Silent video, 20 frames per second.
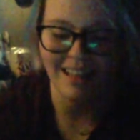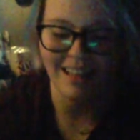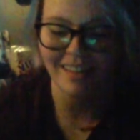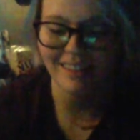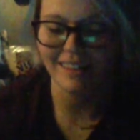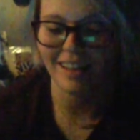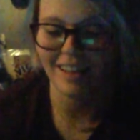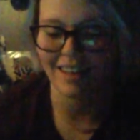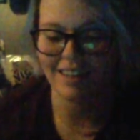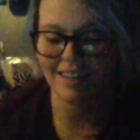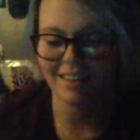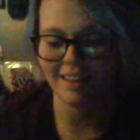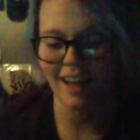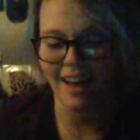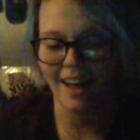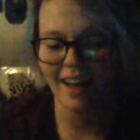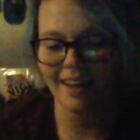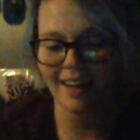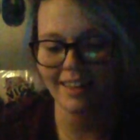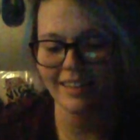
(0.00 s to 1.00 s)
That's not a
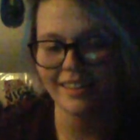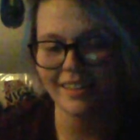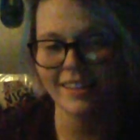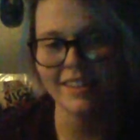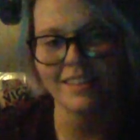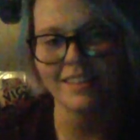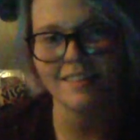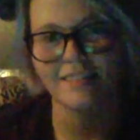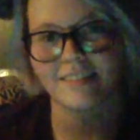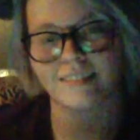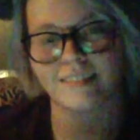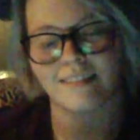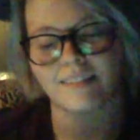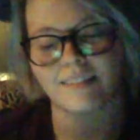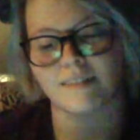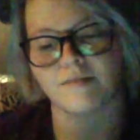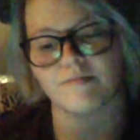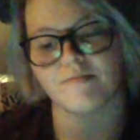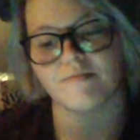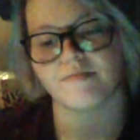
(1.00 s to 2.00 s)
lie, is it?
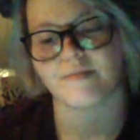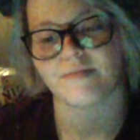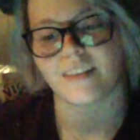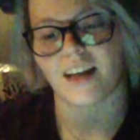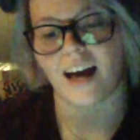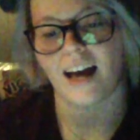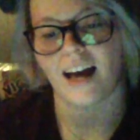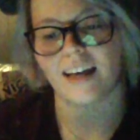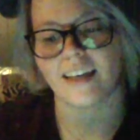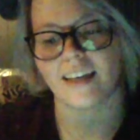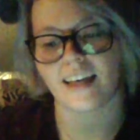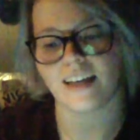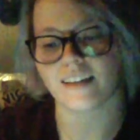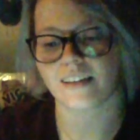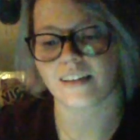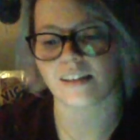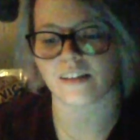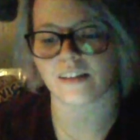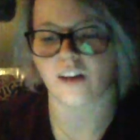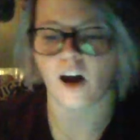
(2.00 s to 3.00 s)
I
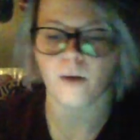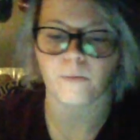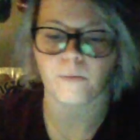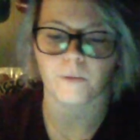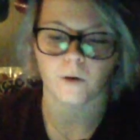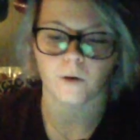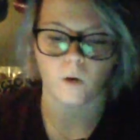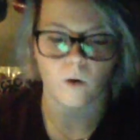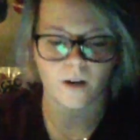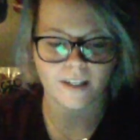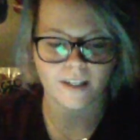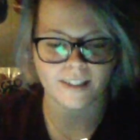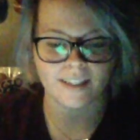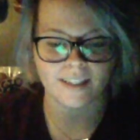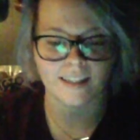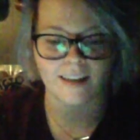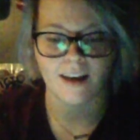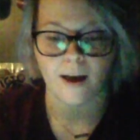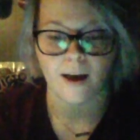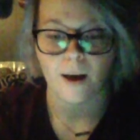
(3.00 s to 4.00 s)
can't stop
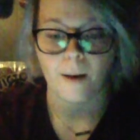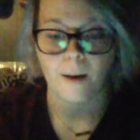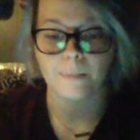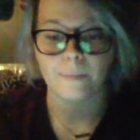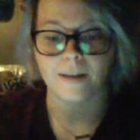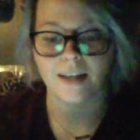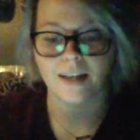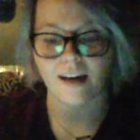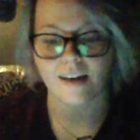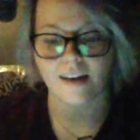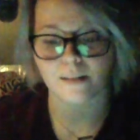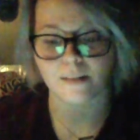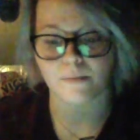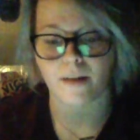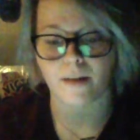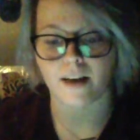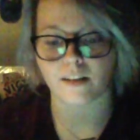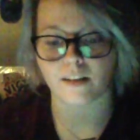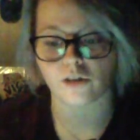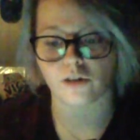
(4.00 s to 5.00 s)
recording because
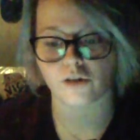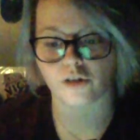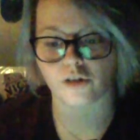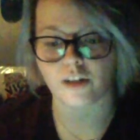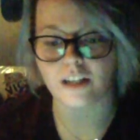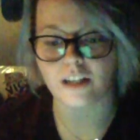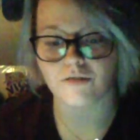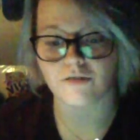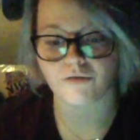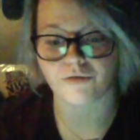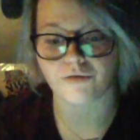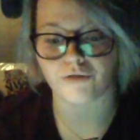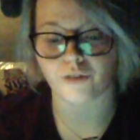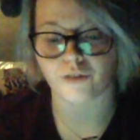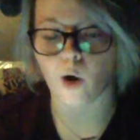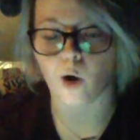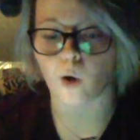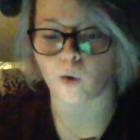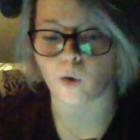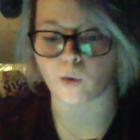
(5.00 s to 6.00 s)
my screen
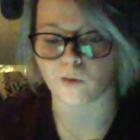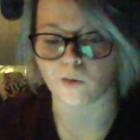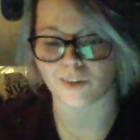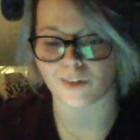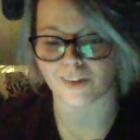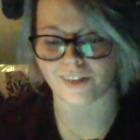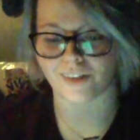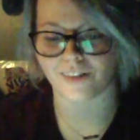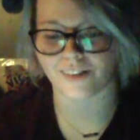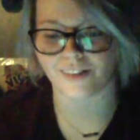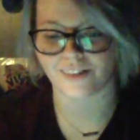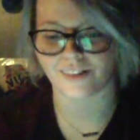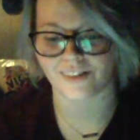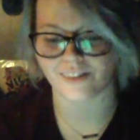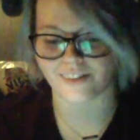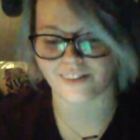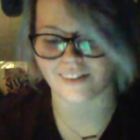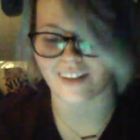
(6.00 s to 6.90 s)
froze.